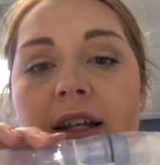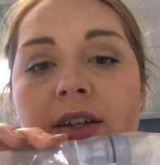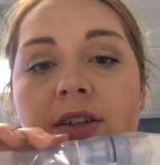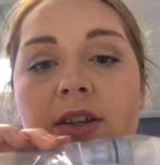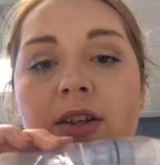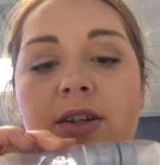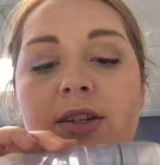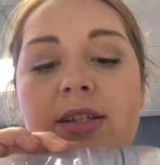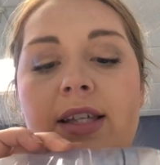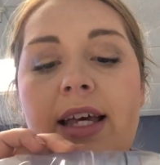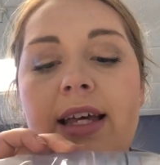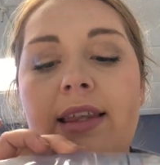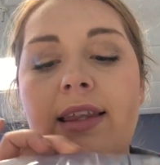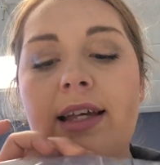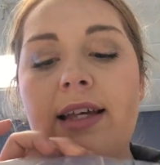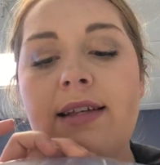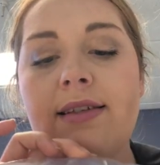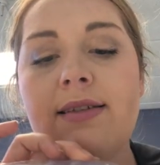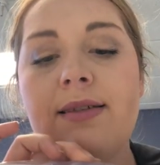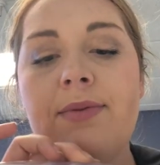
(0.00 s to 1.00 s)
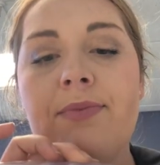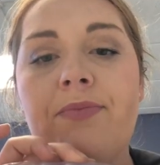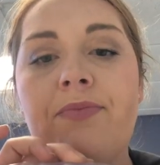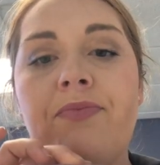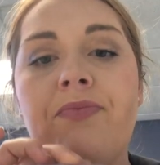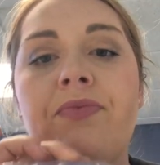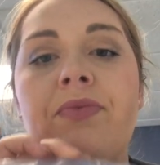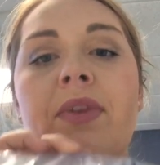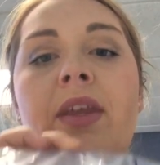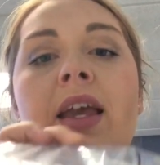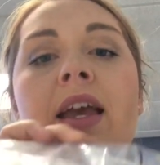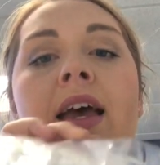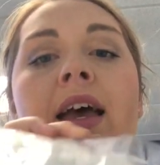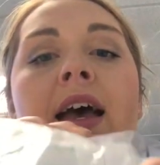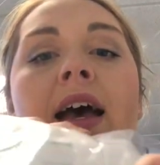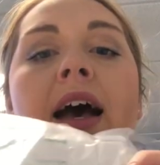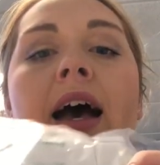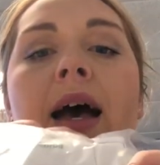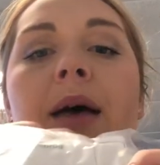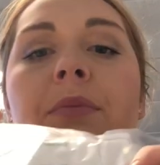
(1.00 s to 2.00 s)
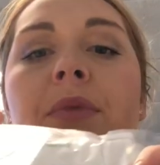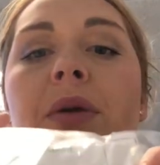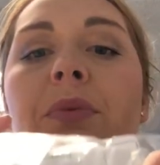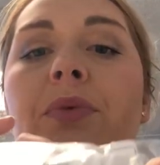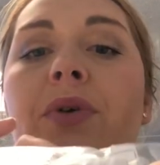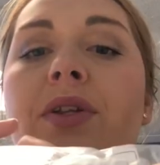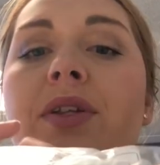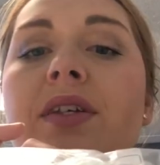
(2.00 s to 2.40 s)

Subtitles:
Looks like this. I'm gonna put